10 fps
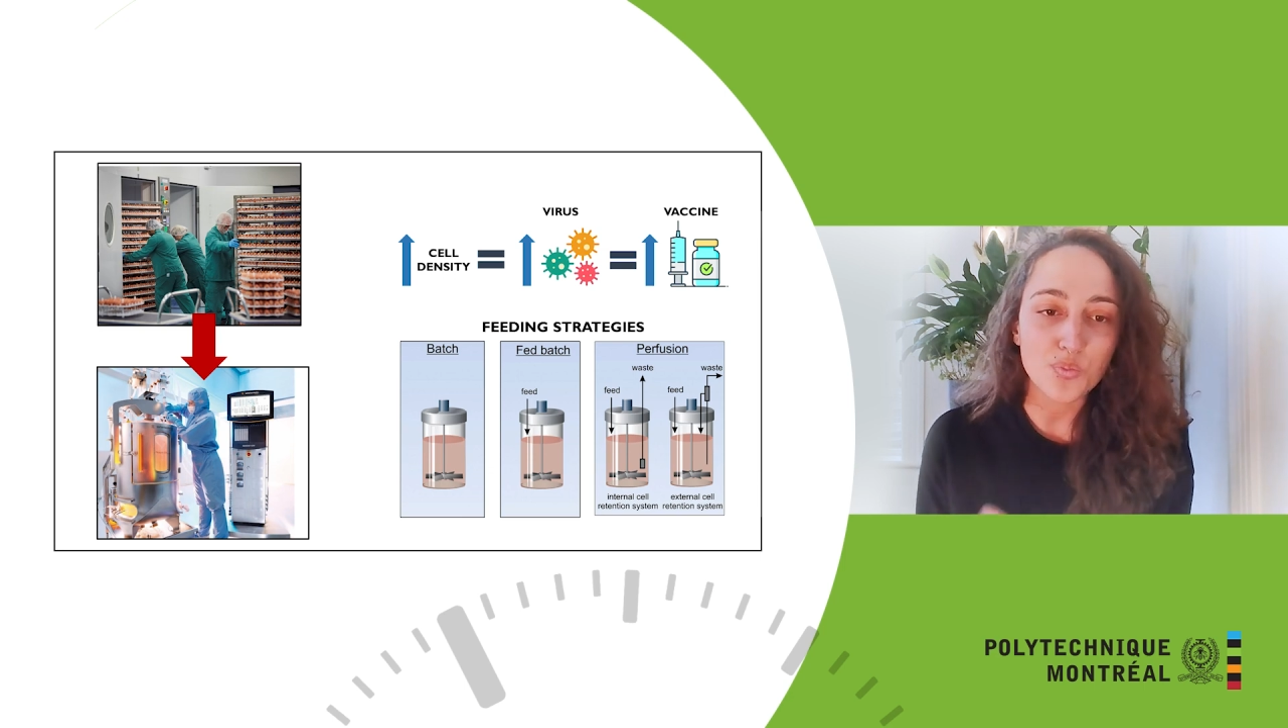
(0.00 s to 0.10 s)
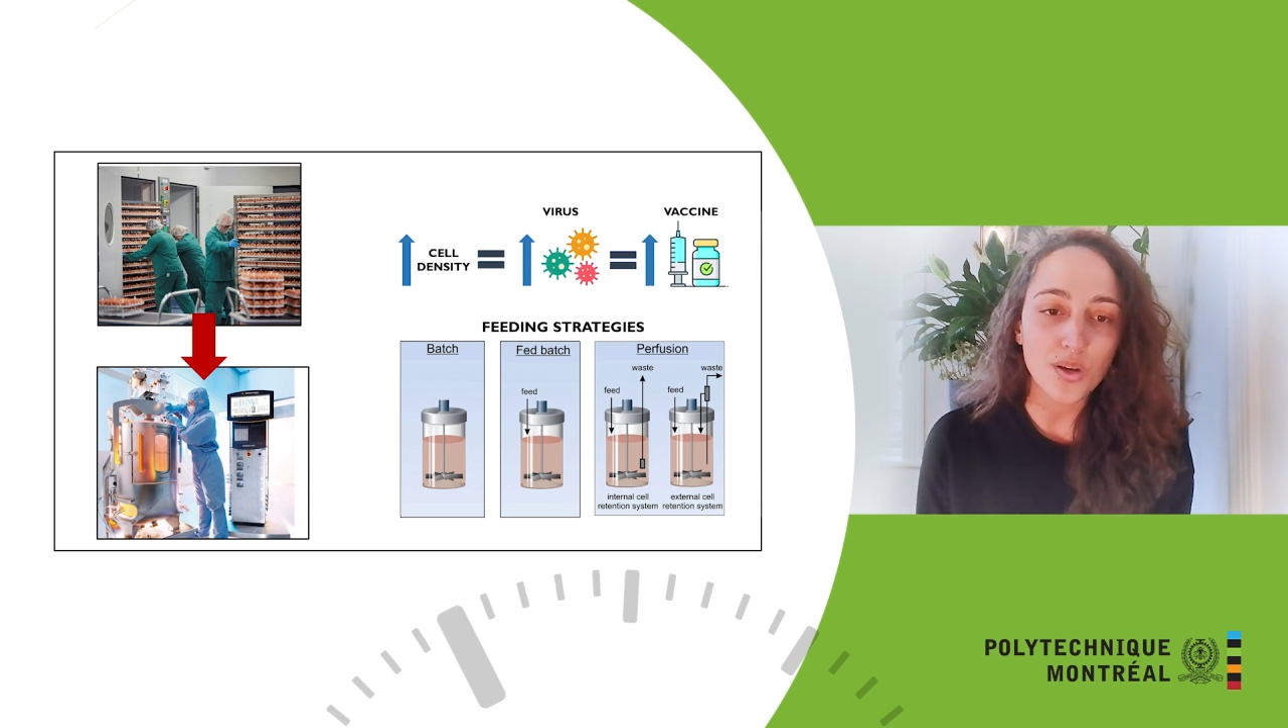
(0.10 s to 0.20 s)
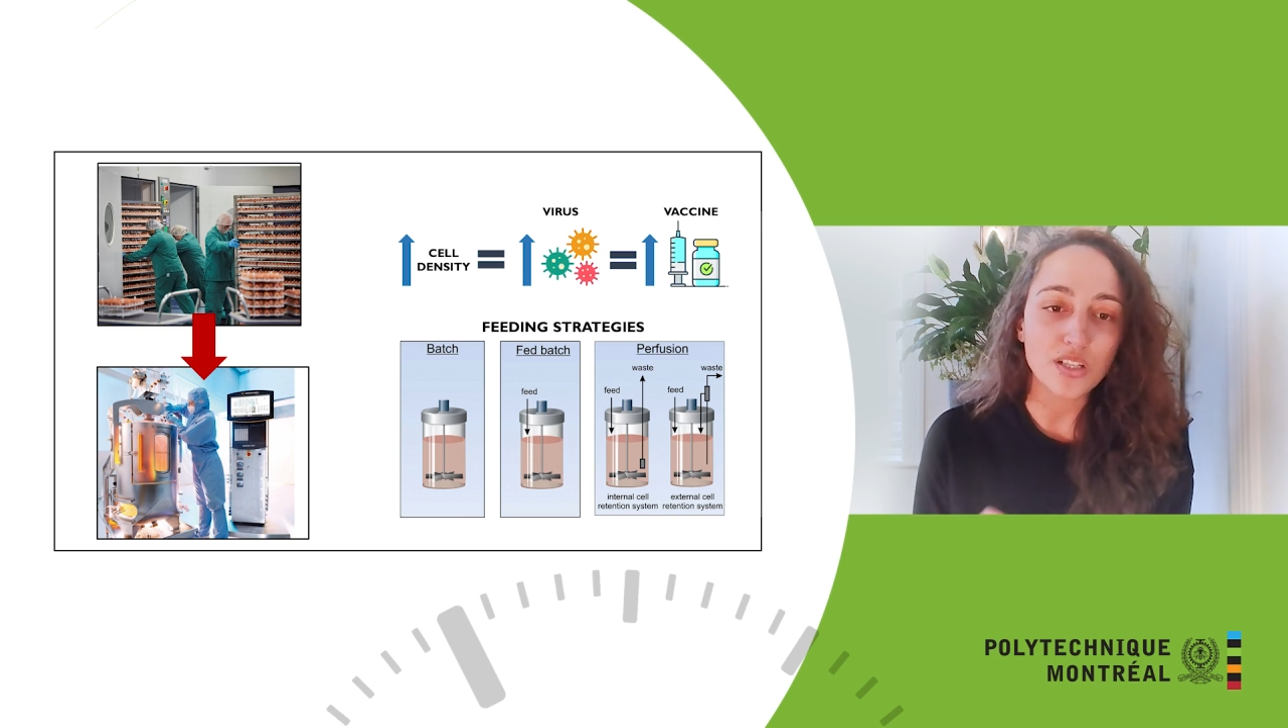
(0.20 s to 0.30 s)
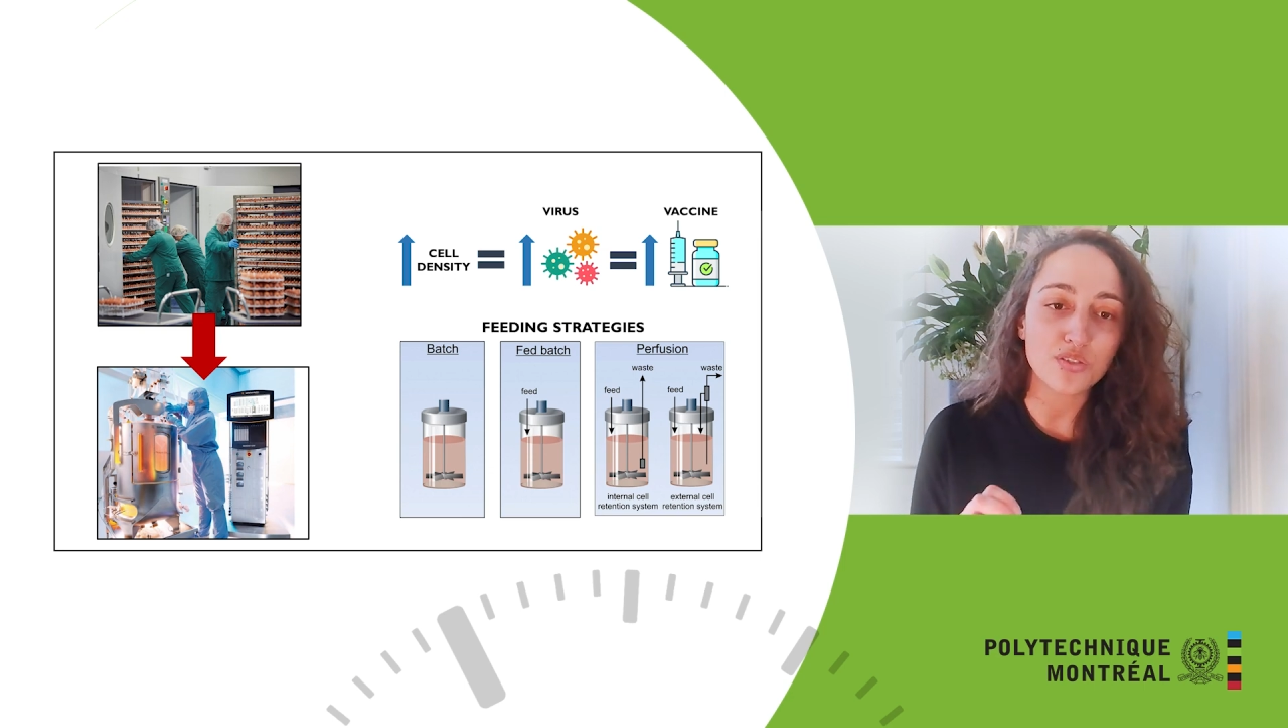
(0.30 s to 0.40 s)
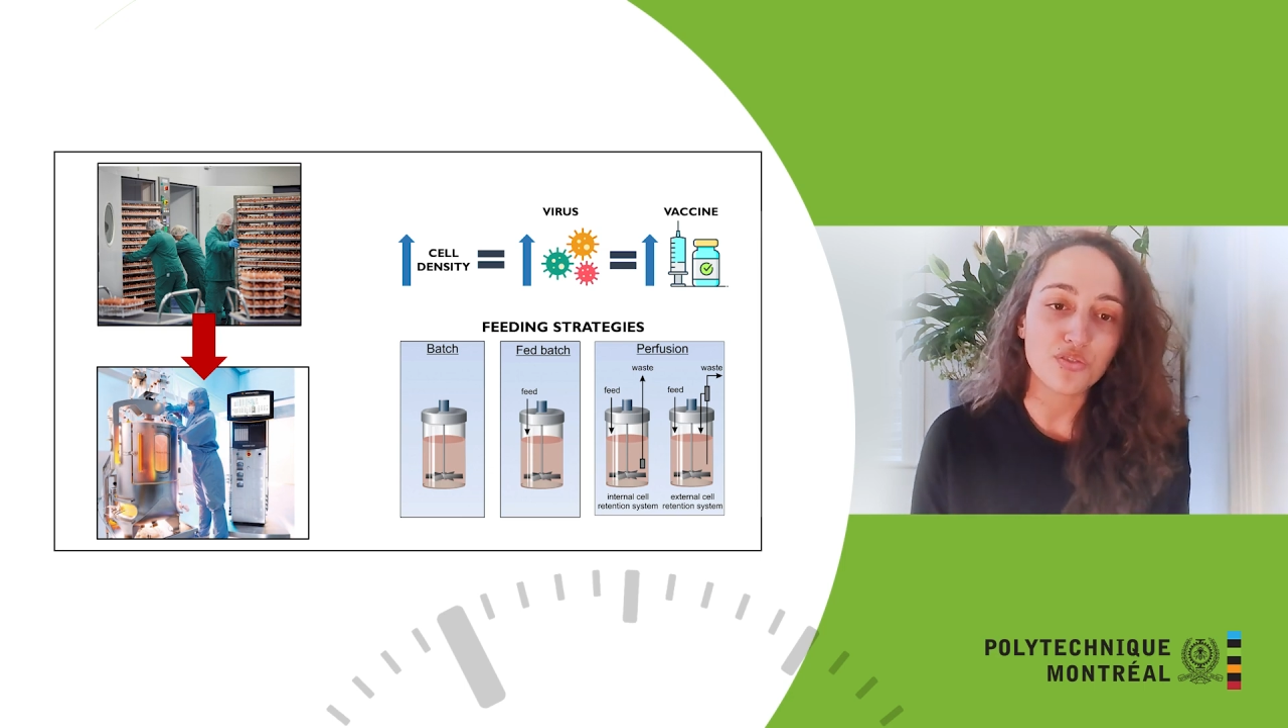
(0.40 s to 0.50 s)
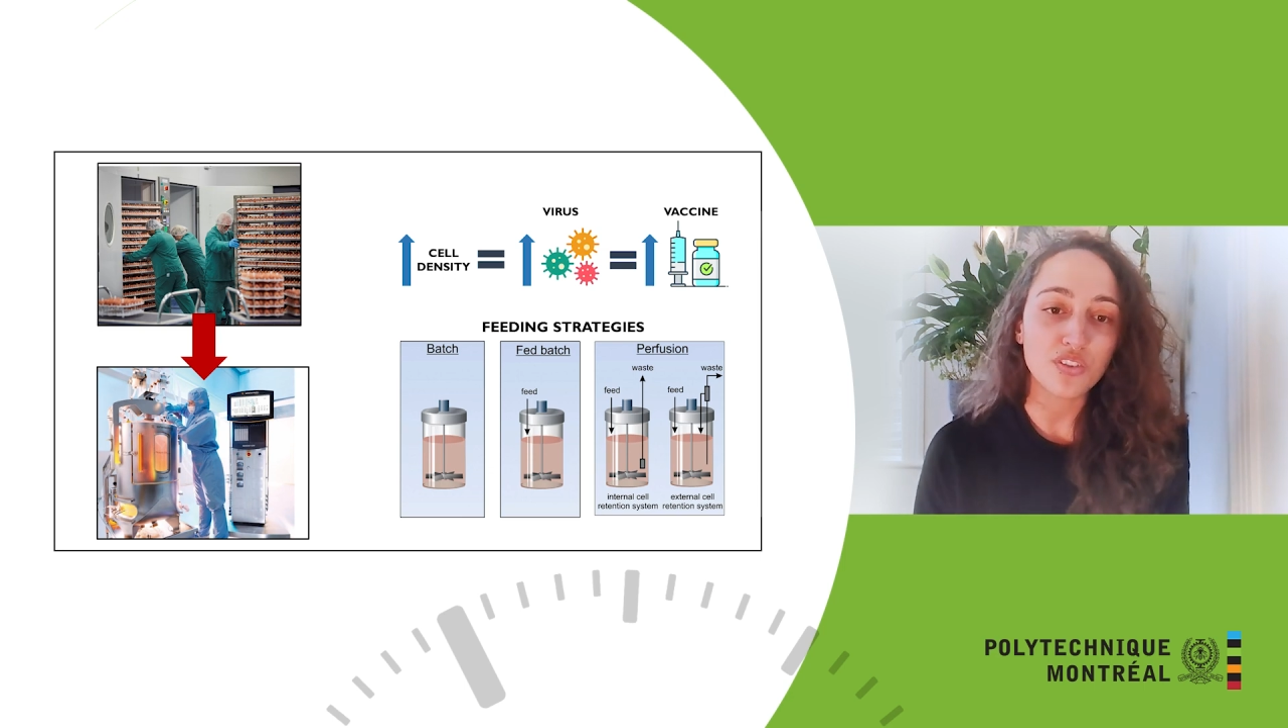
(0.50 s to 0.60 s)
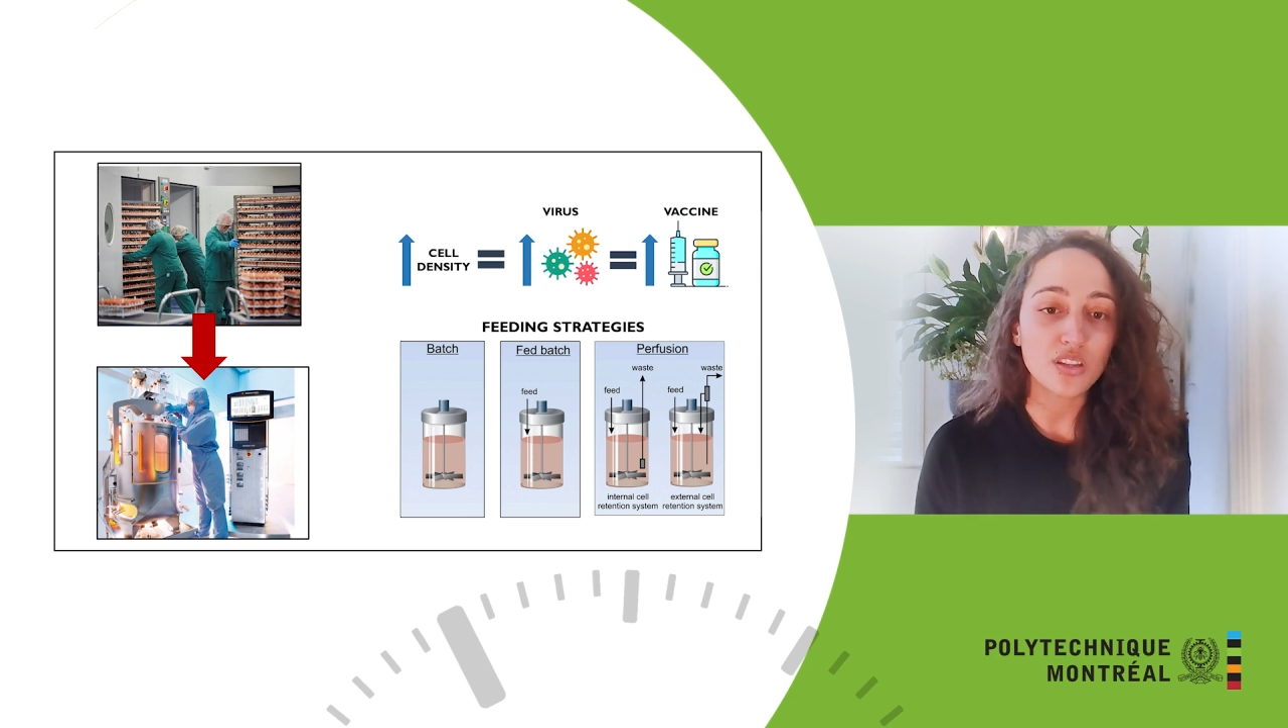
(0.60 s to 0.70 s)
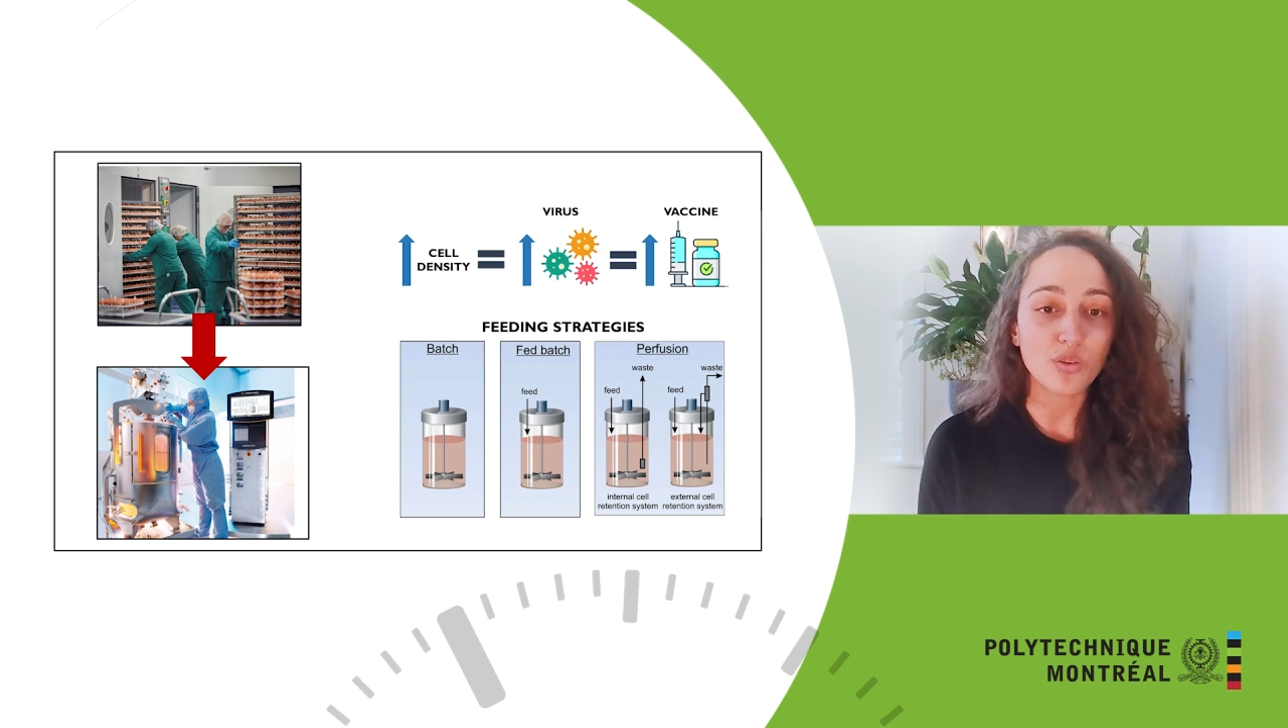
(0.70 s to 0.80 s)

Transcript: way to feed